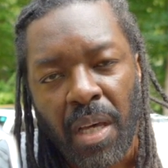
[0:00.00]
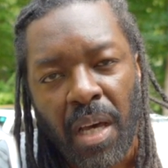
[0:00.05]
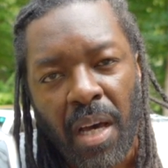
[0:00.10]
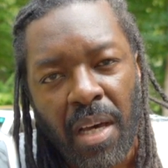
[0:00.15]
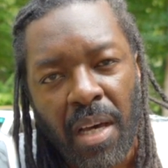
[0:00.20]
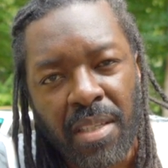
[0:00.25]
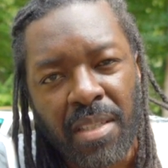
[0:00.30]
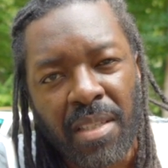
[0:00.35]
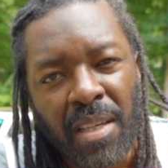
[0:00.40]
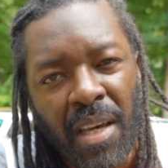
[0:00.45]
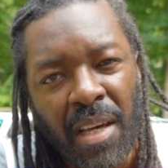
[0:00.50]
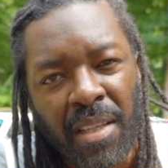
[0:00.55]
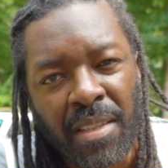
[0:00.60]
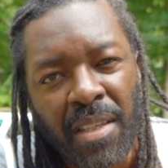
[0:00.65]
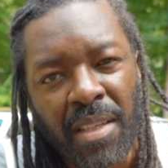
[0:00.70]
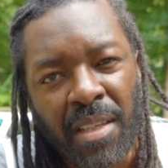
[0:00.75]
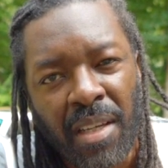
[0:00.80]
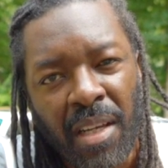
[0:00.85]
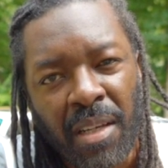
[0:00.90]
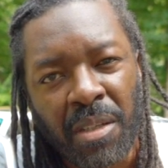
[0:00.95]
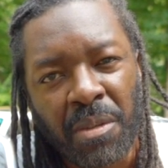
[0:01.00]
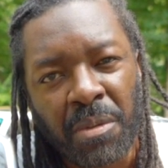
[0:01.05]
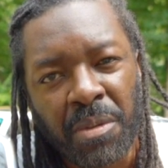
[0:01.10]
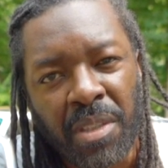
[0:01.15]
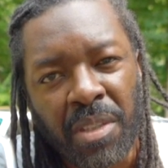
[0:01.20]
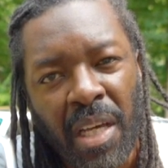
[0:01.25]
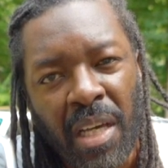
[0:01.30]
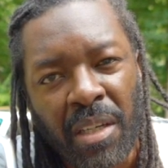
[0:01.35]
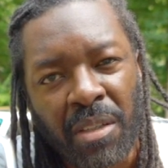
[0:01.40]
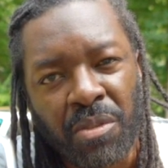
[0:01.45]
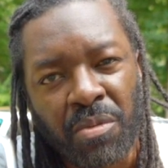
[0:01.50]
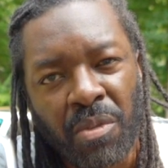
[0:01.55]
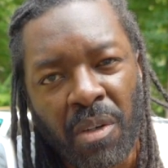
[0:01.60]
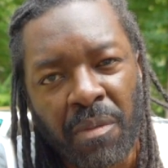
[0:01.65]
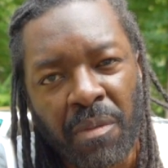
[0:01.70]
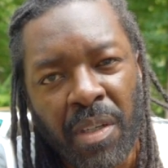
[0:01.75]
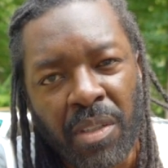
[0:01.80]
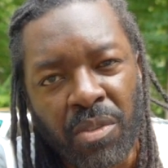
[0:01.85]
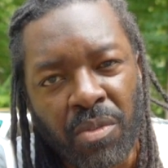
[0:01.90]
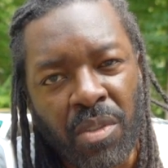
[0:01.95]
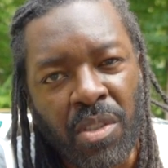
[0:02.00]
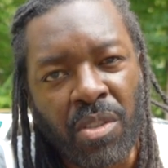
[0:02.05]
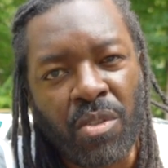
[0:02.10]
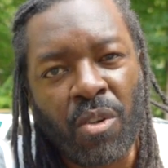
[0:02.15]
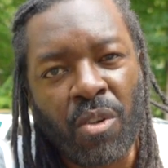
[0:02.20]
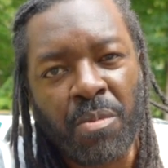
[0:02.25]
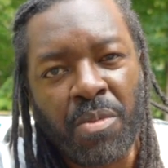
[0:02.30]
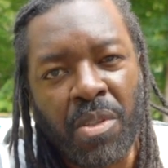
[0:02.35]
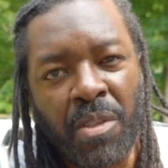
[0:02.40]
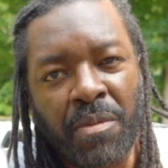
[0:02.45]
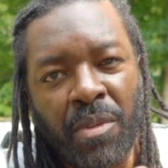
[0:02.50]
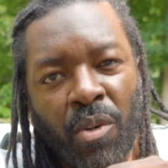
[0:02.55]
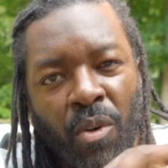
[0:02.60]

I think I'll go with Tiger 1200 in terms of